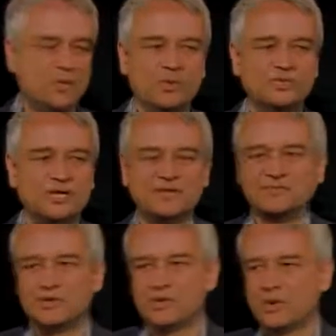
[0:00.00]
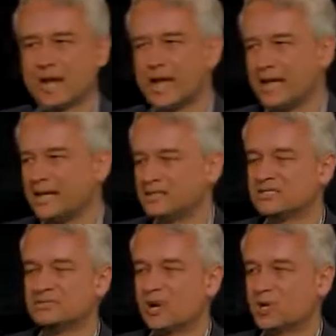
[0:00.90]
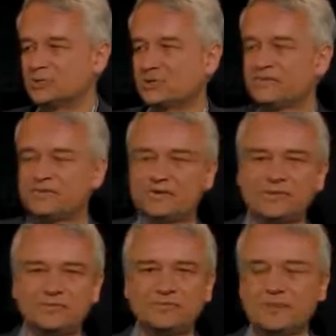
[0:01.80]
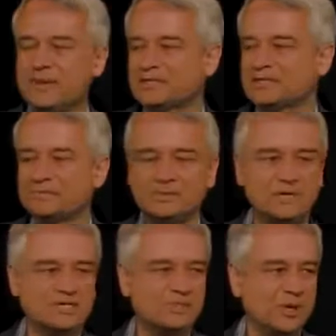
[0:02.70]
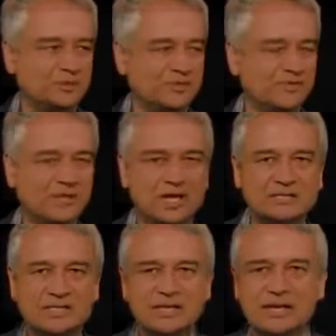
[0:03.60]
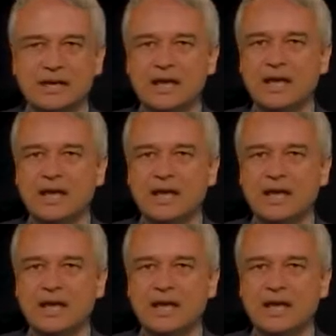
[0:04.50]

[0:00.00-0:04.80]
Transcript: which gives you a small drift momentum, a small drift velocity,